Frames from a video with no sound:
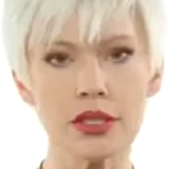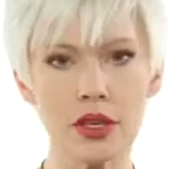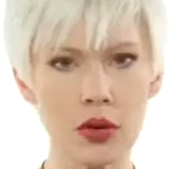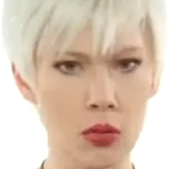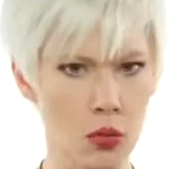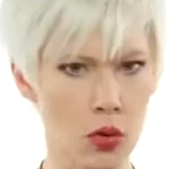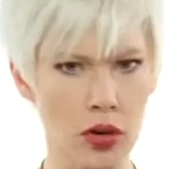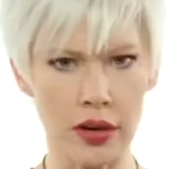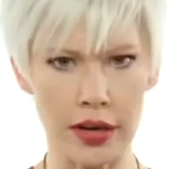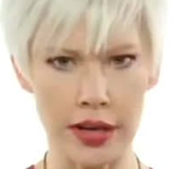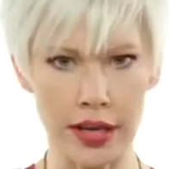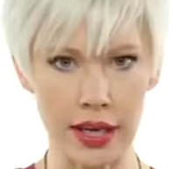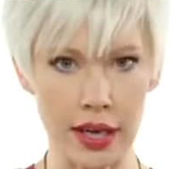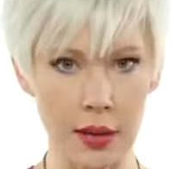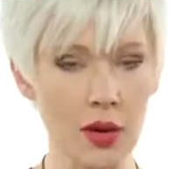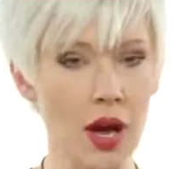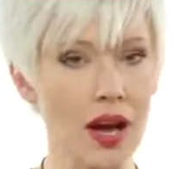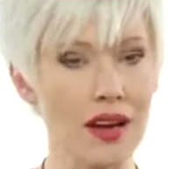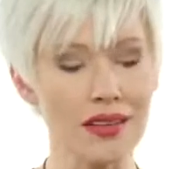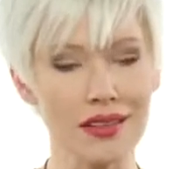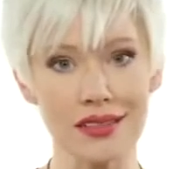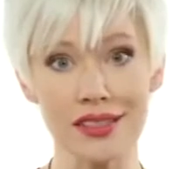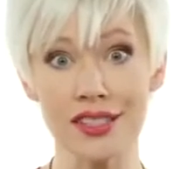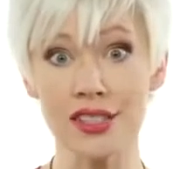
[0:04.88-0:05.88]
But don't worry,
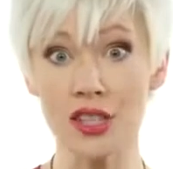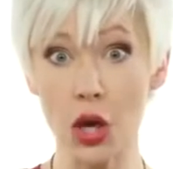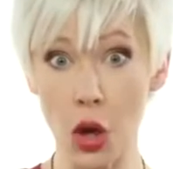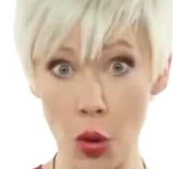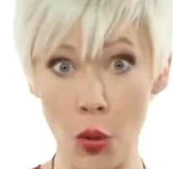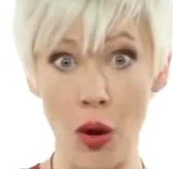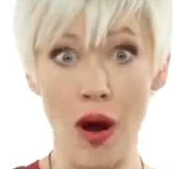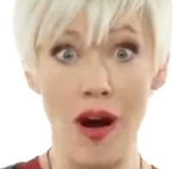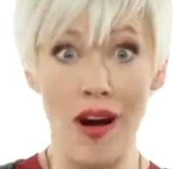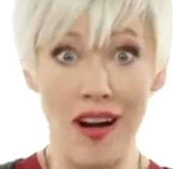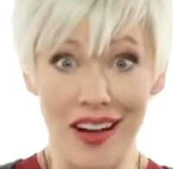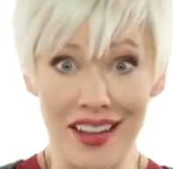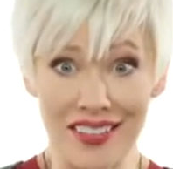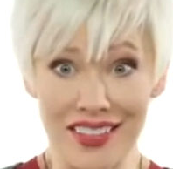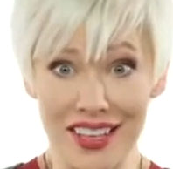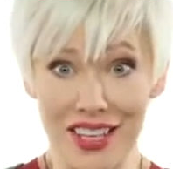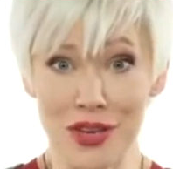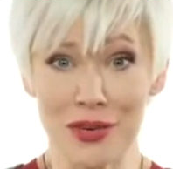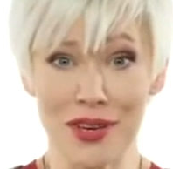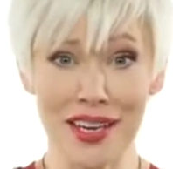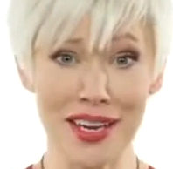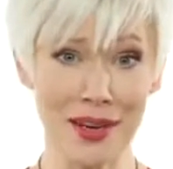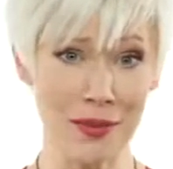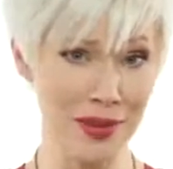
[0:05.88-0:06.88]
I'm not so
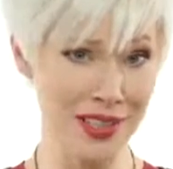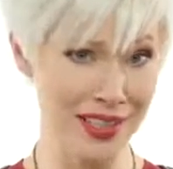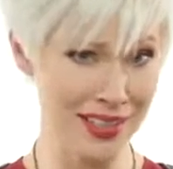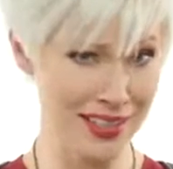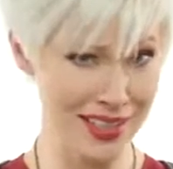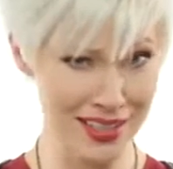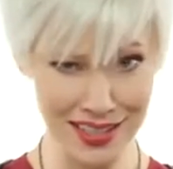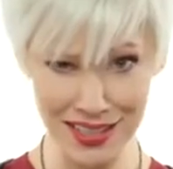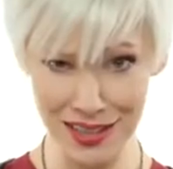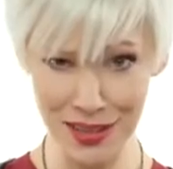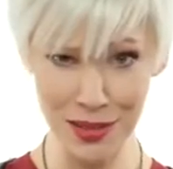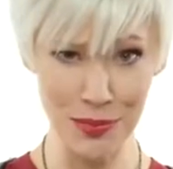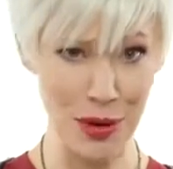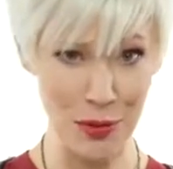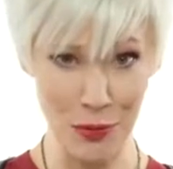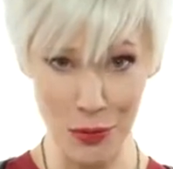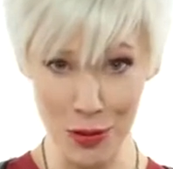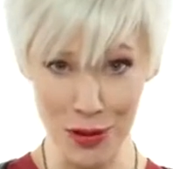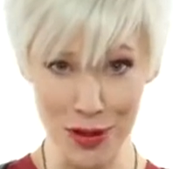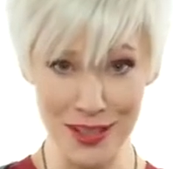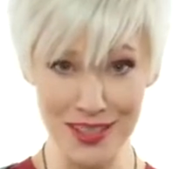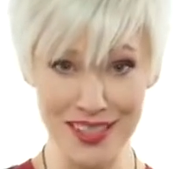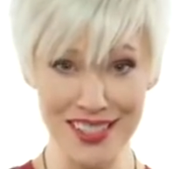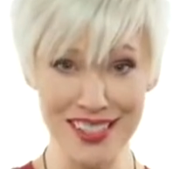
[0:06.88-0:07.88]
hot that you can't pay attention to
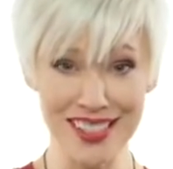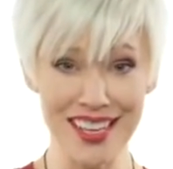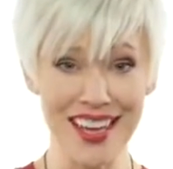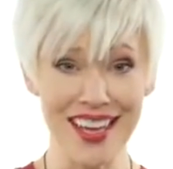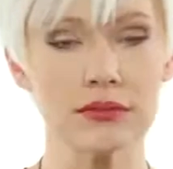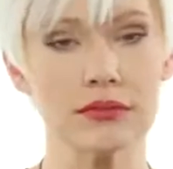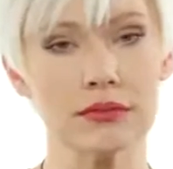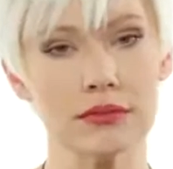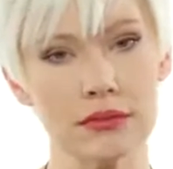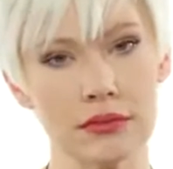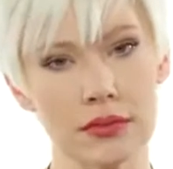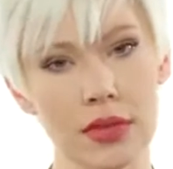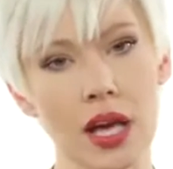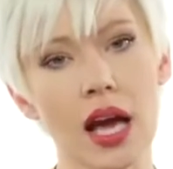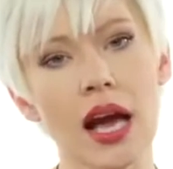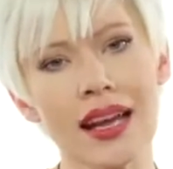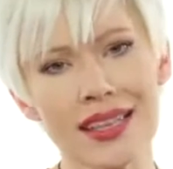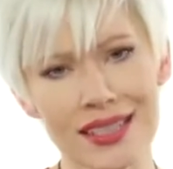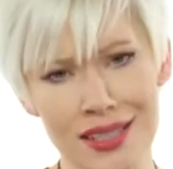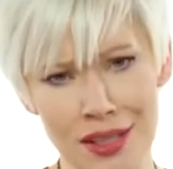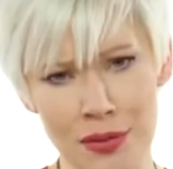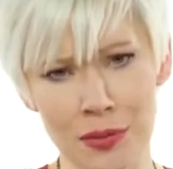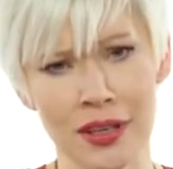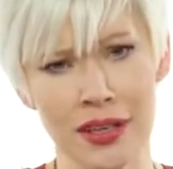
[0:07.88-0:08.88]
my words.
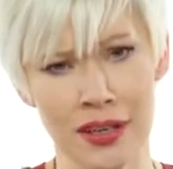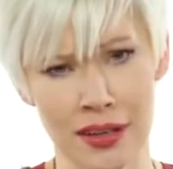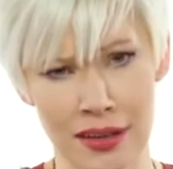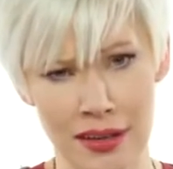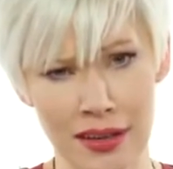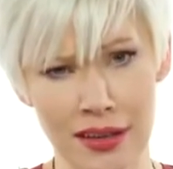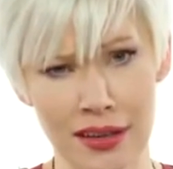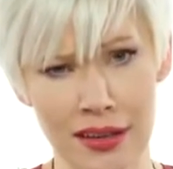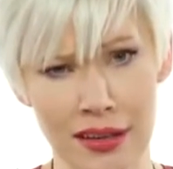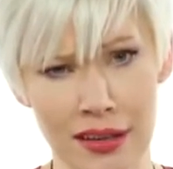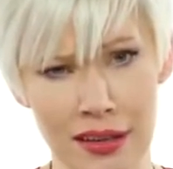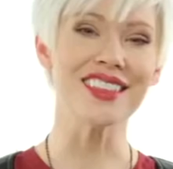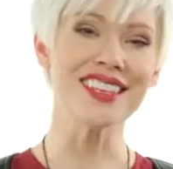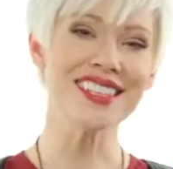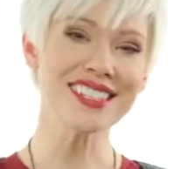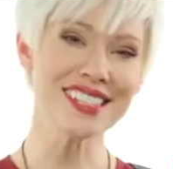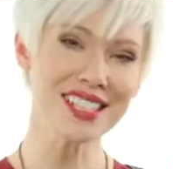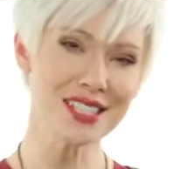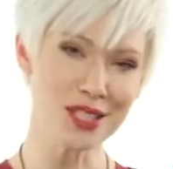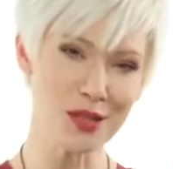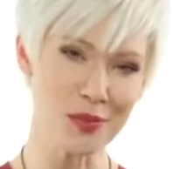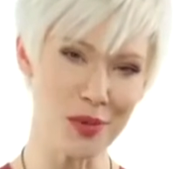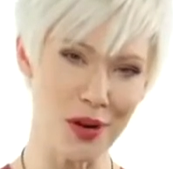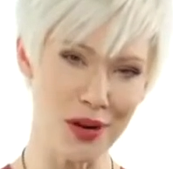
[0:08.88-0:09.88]
Eyes up here.
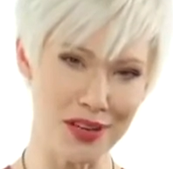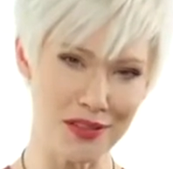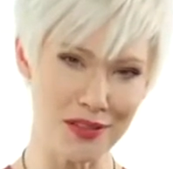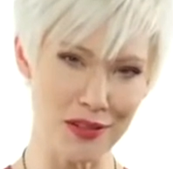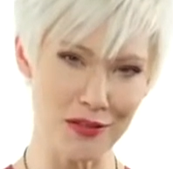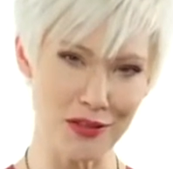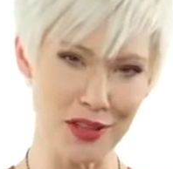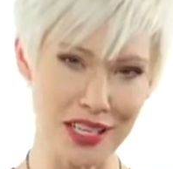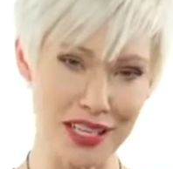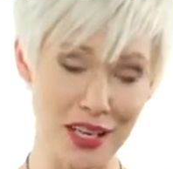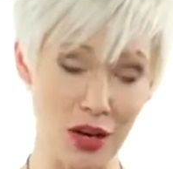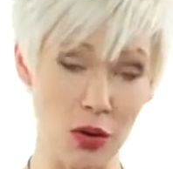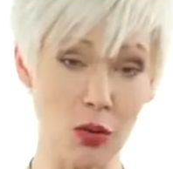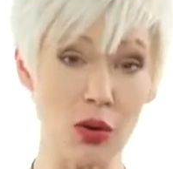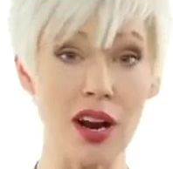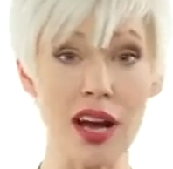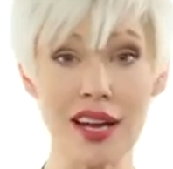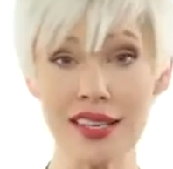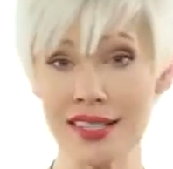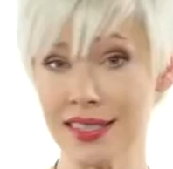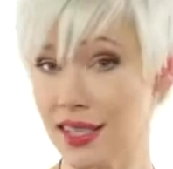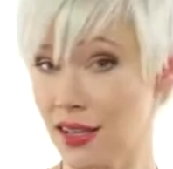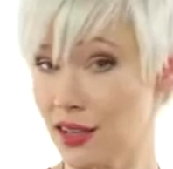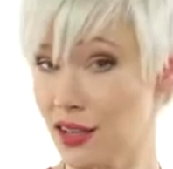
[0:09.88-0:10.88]
This is the part of the
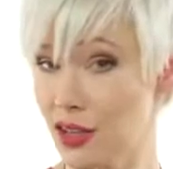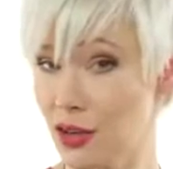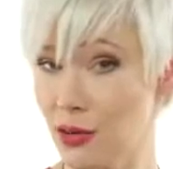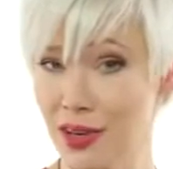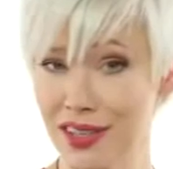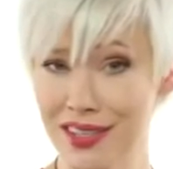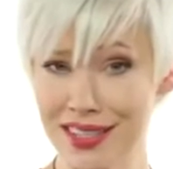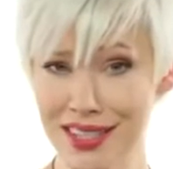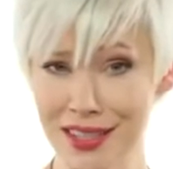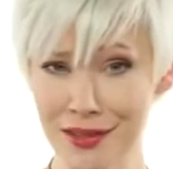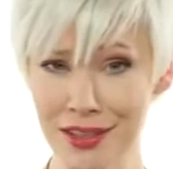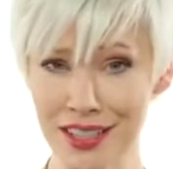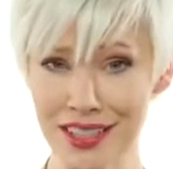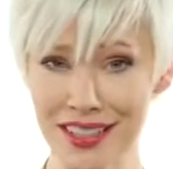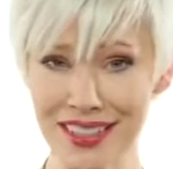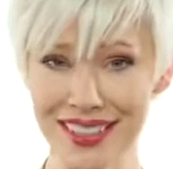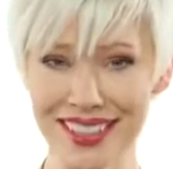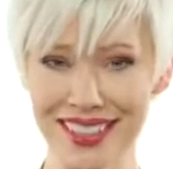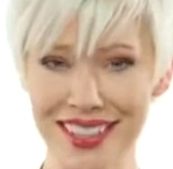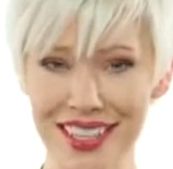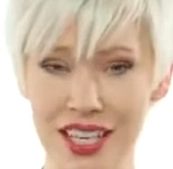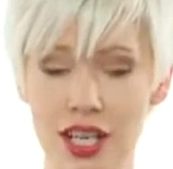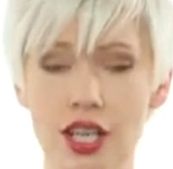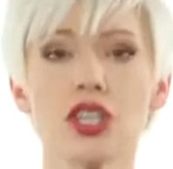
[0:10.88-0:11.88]
video where I sell you on
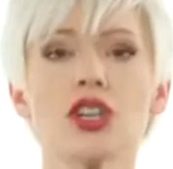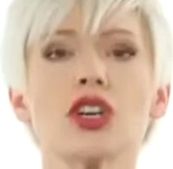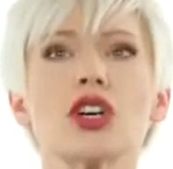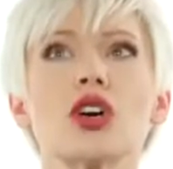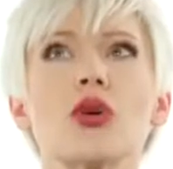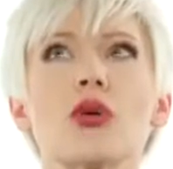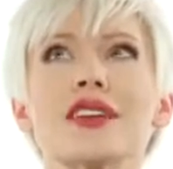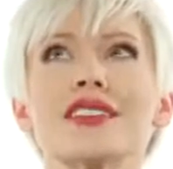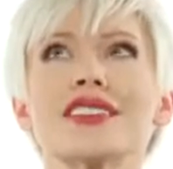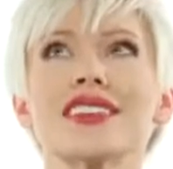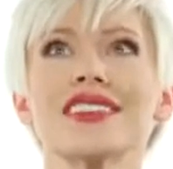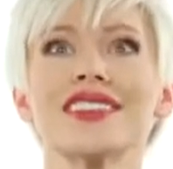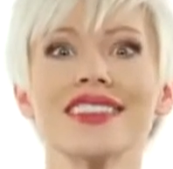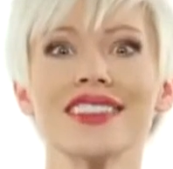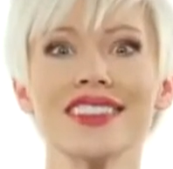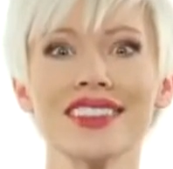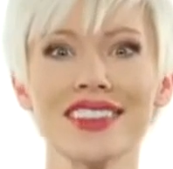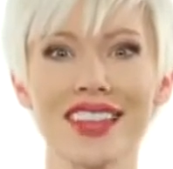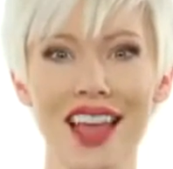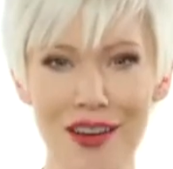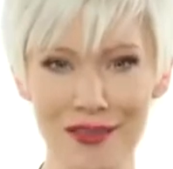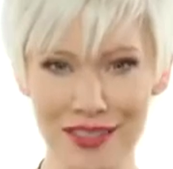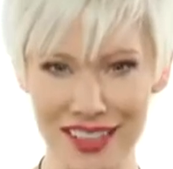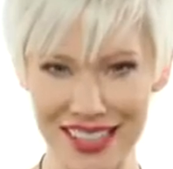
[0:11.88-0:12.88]
Divvee. You're going to
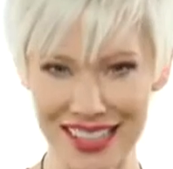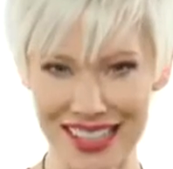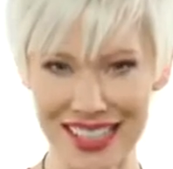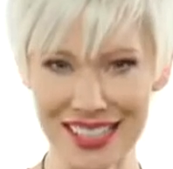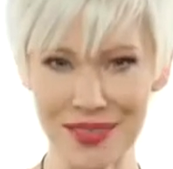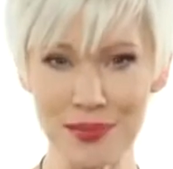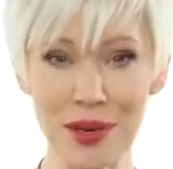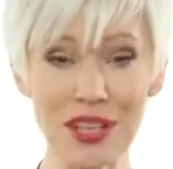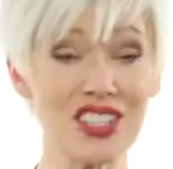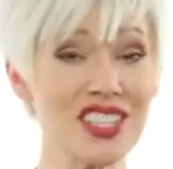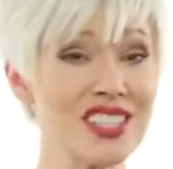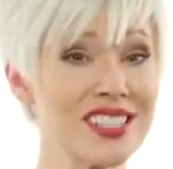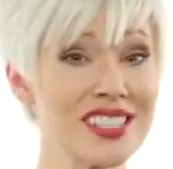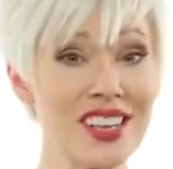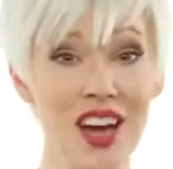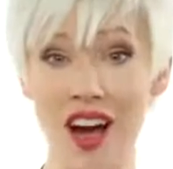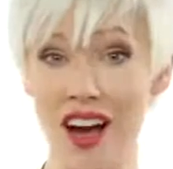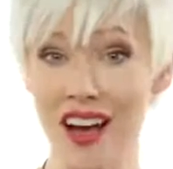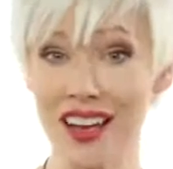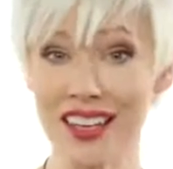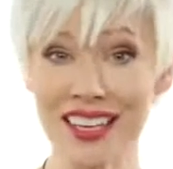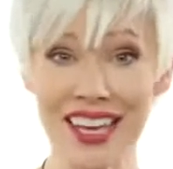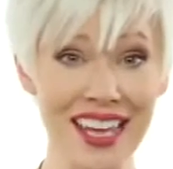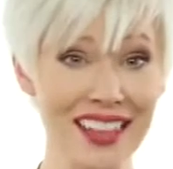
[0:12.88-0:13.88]
love it as much
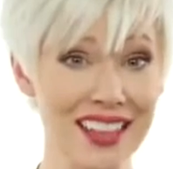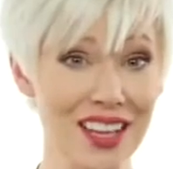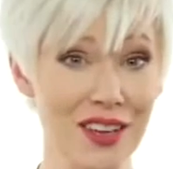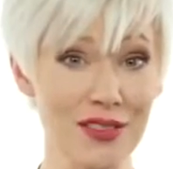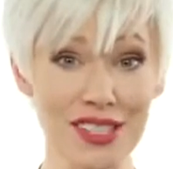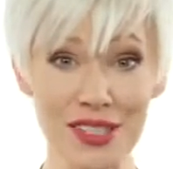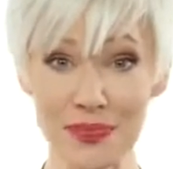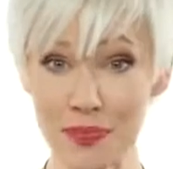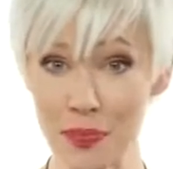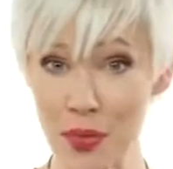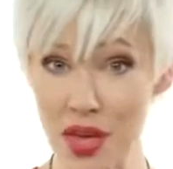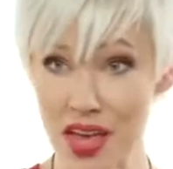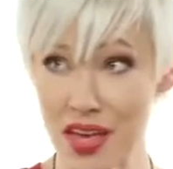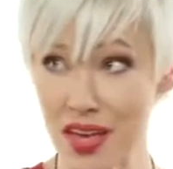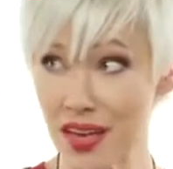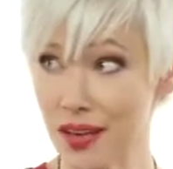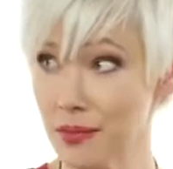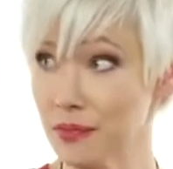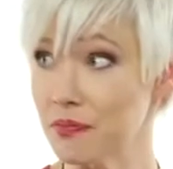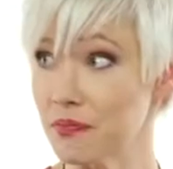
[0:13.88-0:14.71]
as Kanye loves